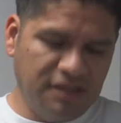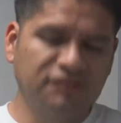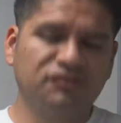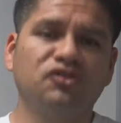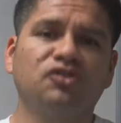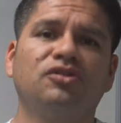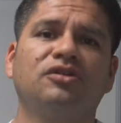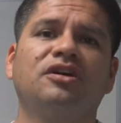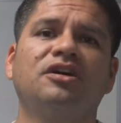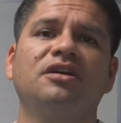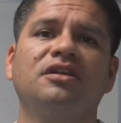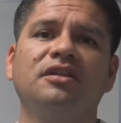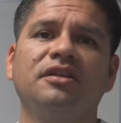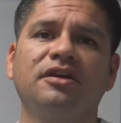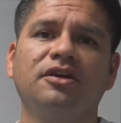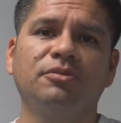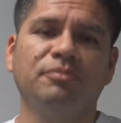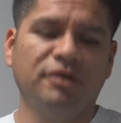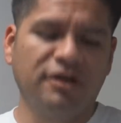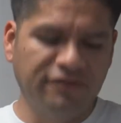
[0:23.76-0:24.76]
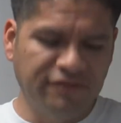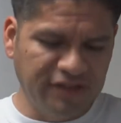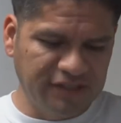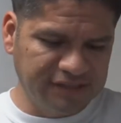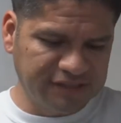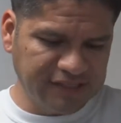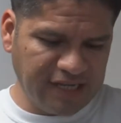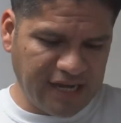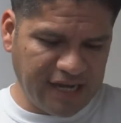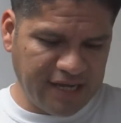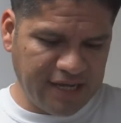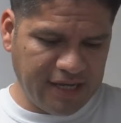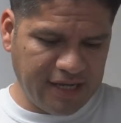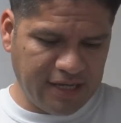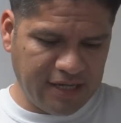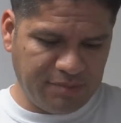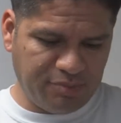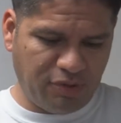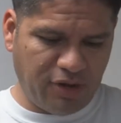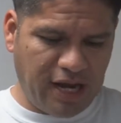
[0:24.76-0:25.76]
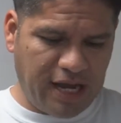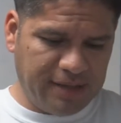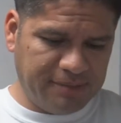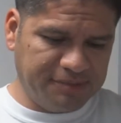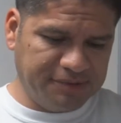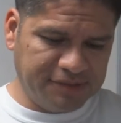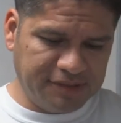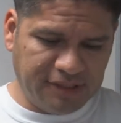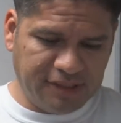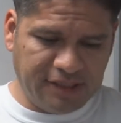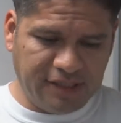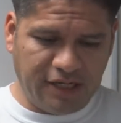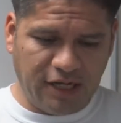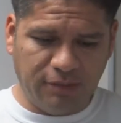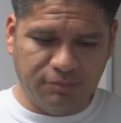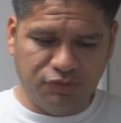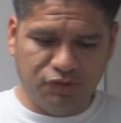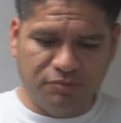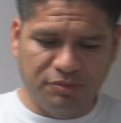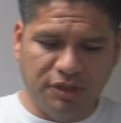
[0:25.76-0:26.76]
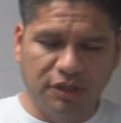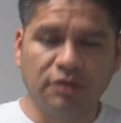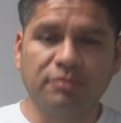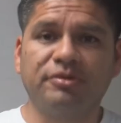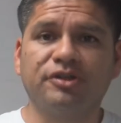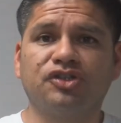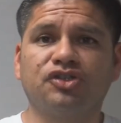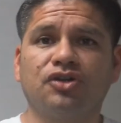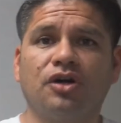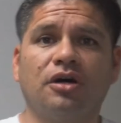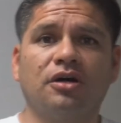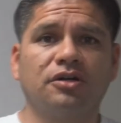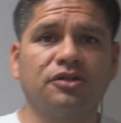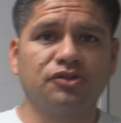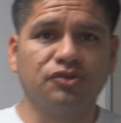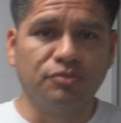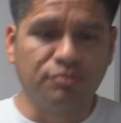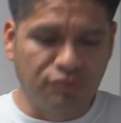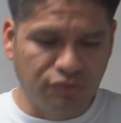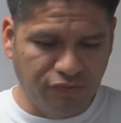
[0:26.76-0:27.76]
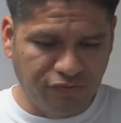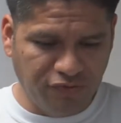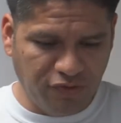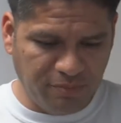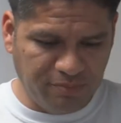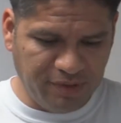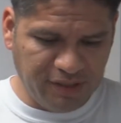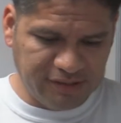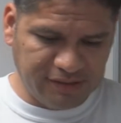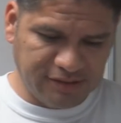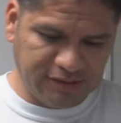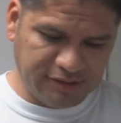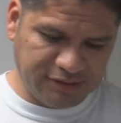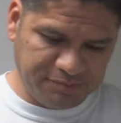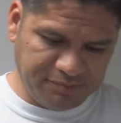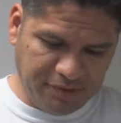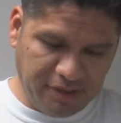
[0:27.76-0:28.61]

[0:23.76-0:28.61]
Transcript: gives you a good little bit of insight and perhaps helps you be a little bit stronger to improve your business.